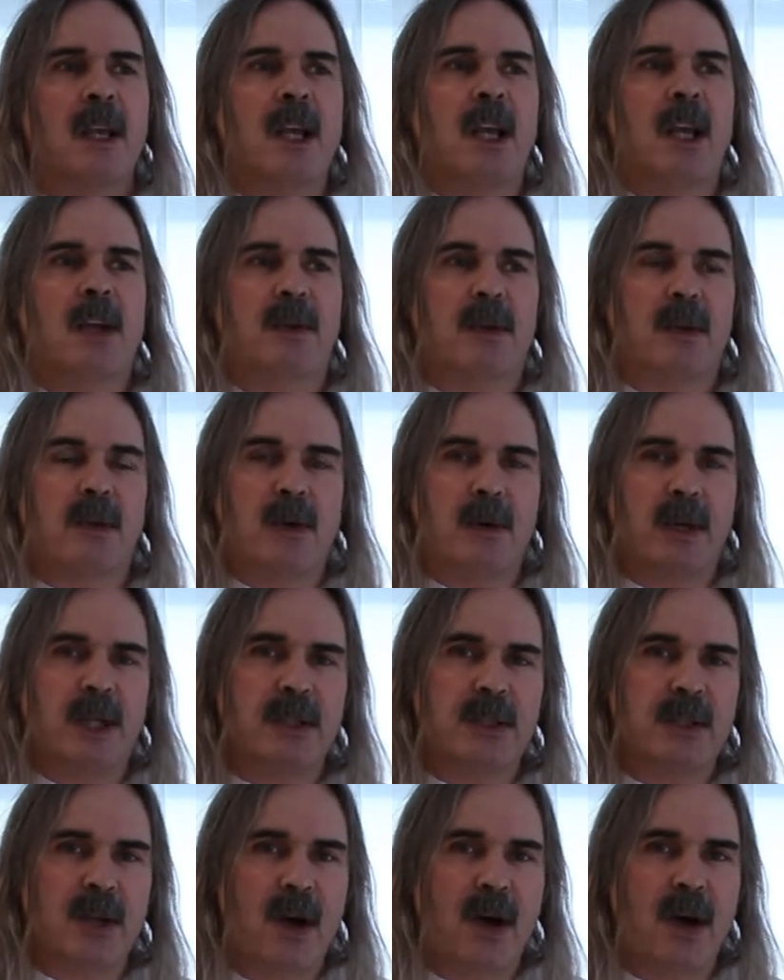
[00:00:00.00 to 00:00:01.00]
If you're growing
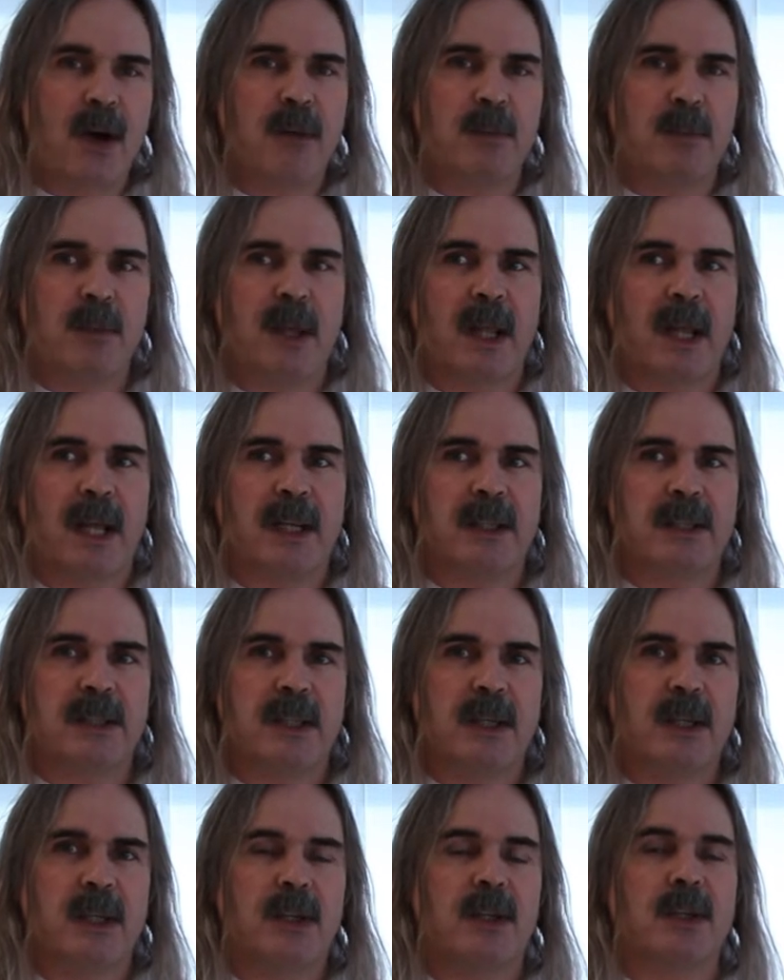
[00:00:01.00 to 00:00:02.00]
tall plants,
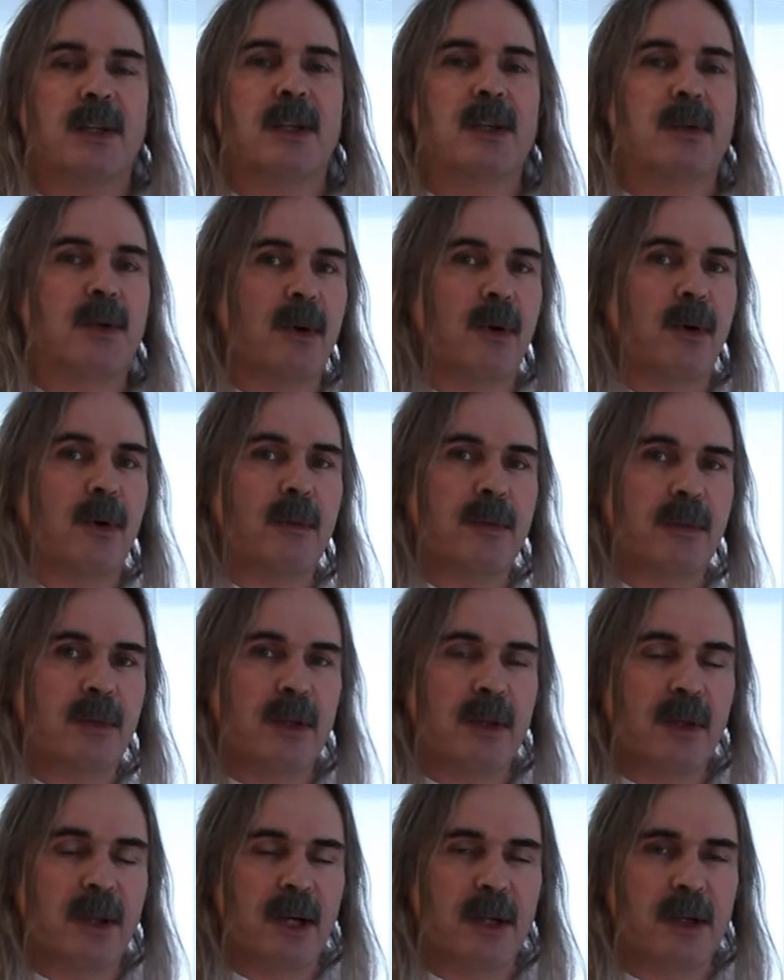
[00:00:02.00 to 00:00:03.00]
you're going to grow them for a
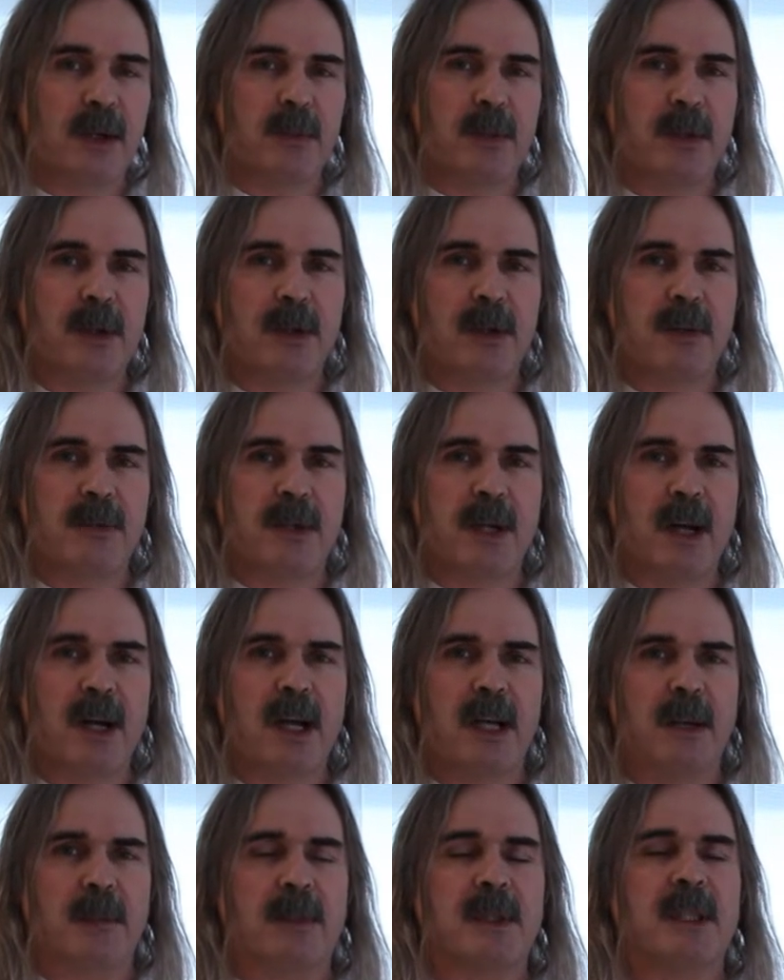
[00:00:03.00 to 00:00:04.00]
longer period of
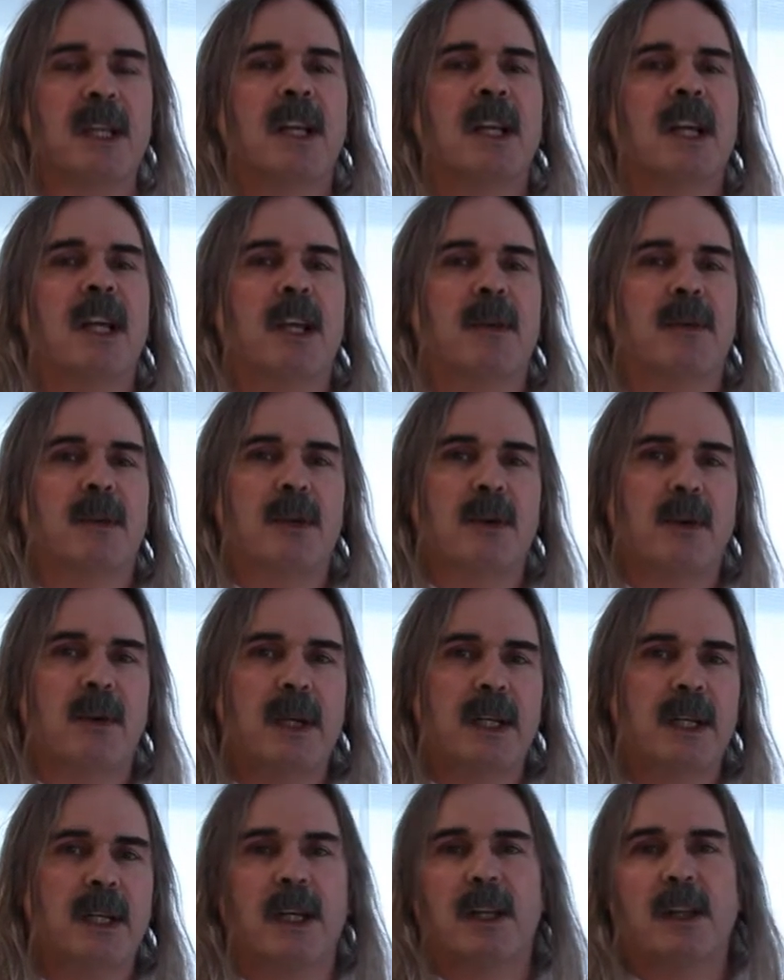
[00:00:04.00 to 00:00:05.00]
time. If you're
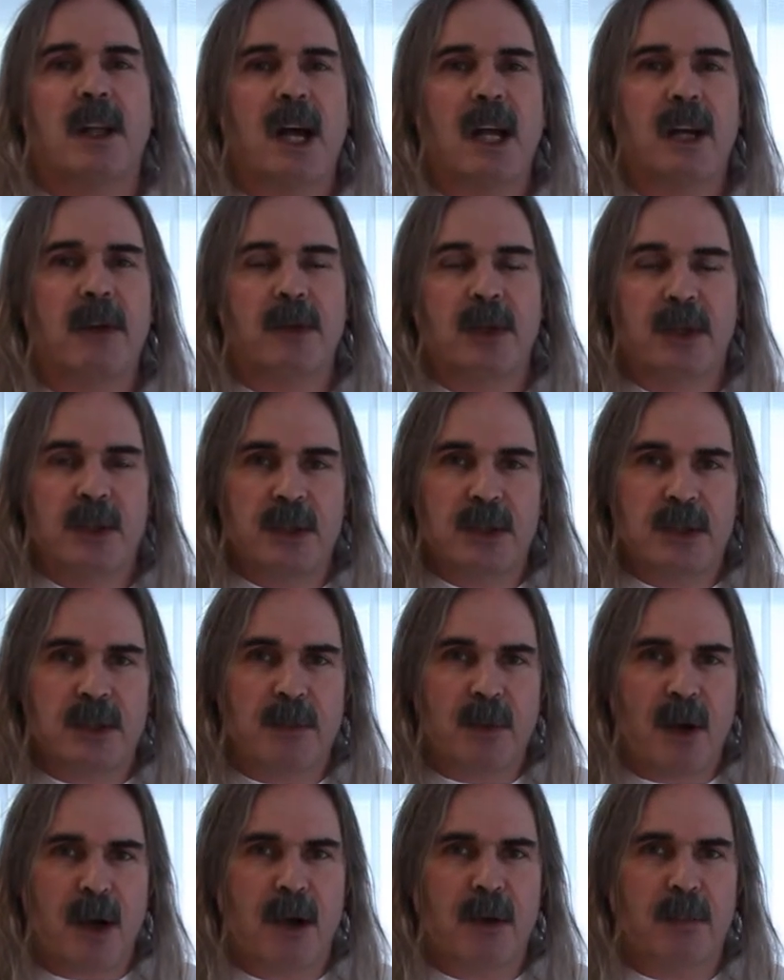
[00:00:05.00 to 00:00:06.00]
growing a lot of
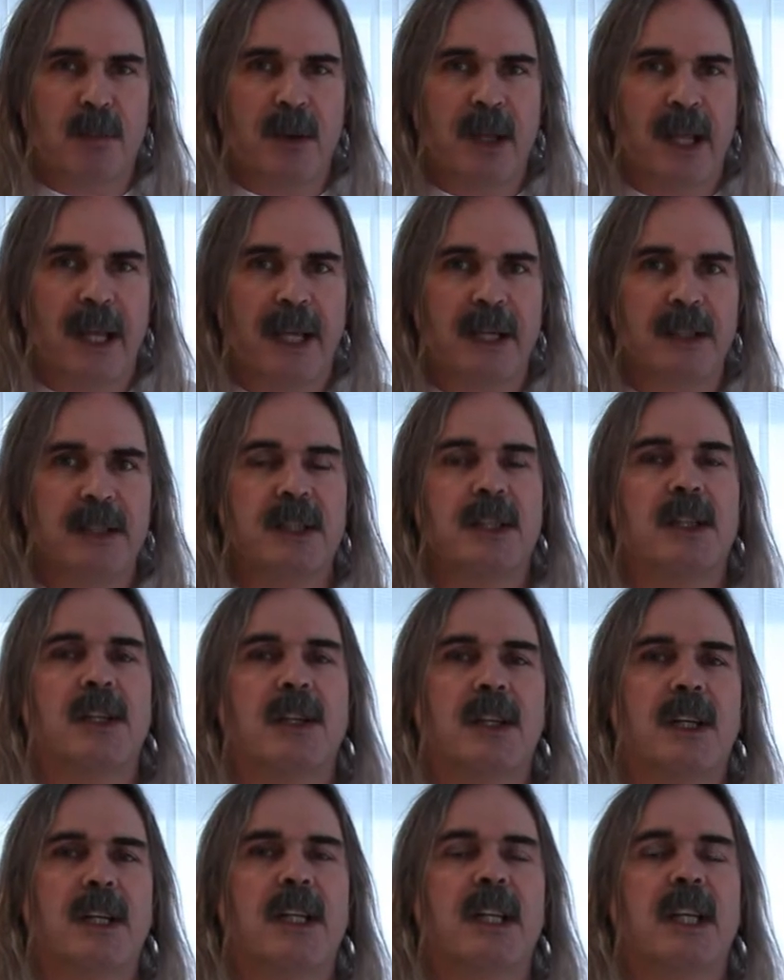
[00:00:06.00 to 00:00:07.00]
small plants,
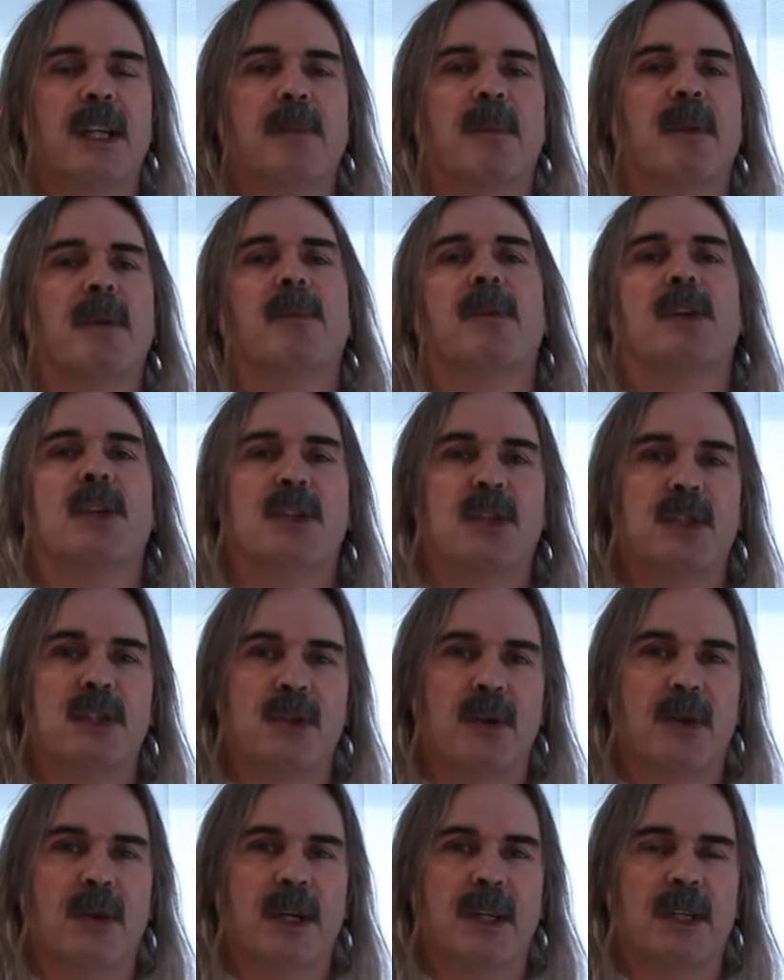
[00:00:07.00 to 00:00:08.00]
you're going to keep them
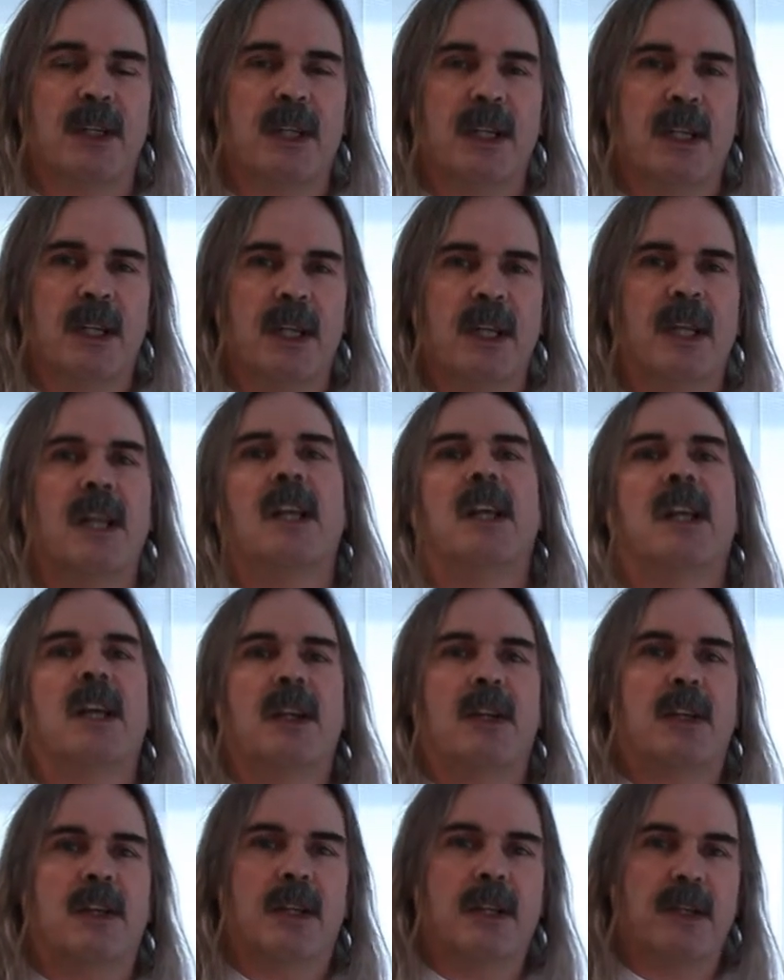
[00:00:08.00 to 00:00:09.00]
short.
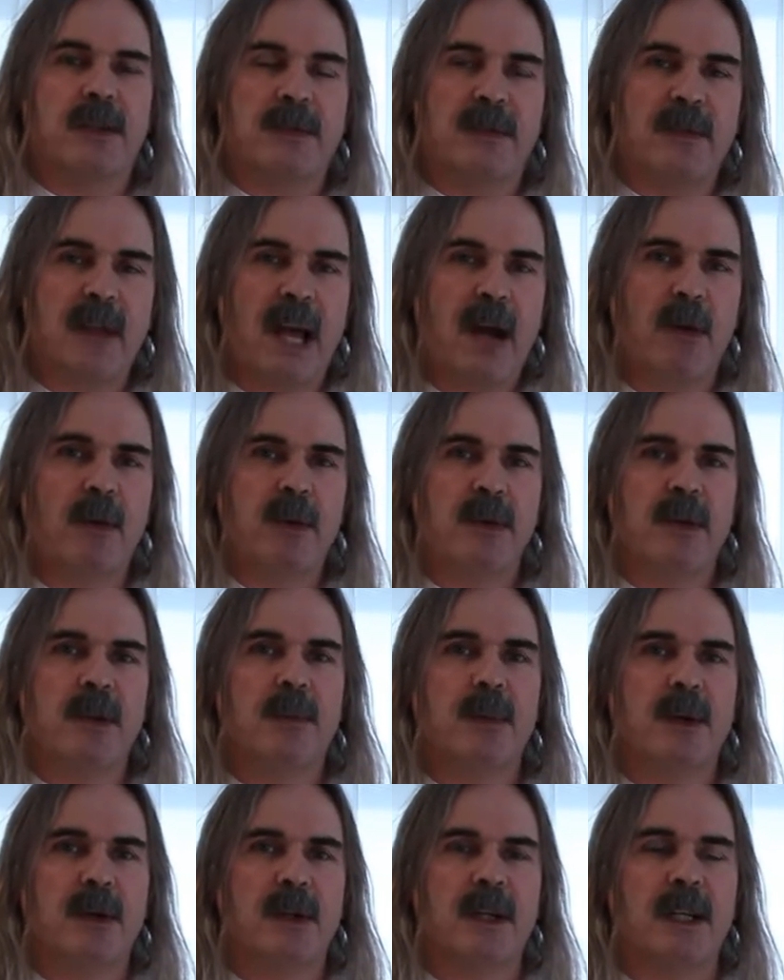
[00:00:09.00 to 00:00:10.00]
You're going to flower
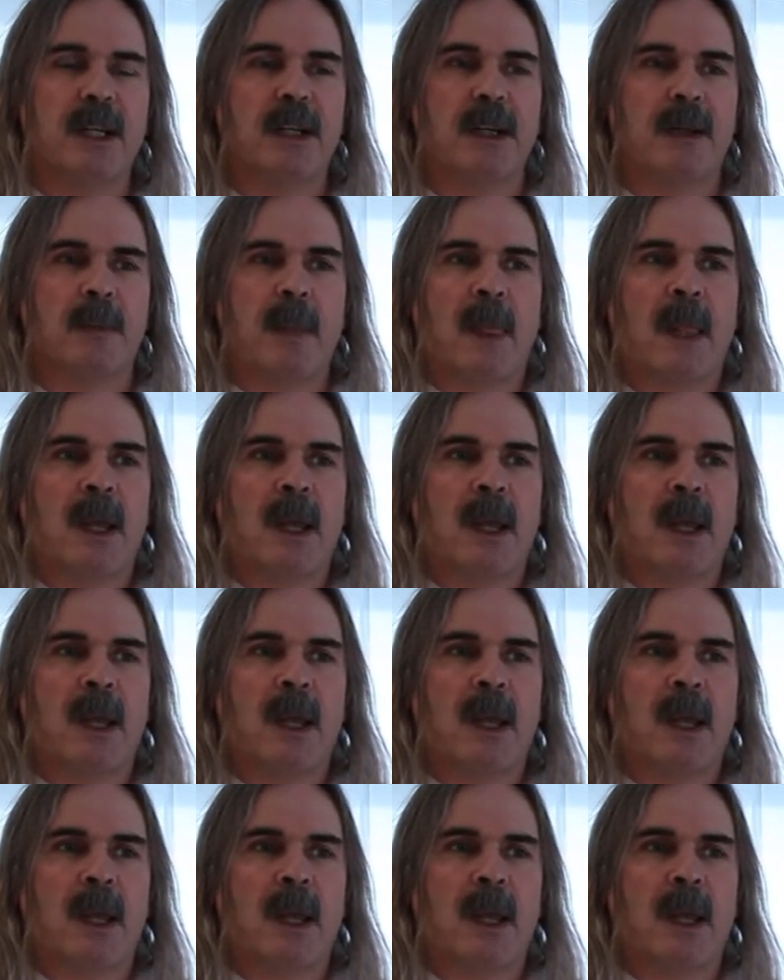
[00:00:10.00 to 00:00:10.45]
them earlier.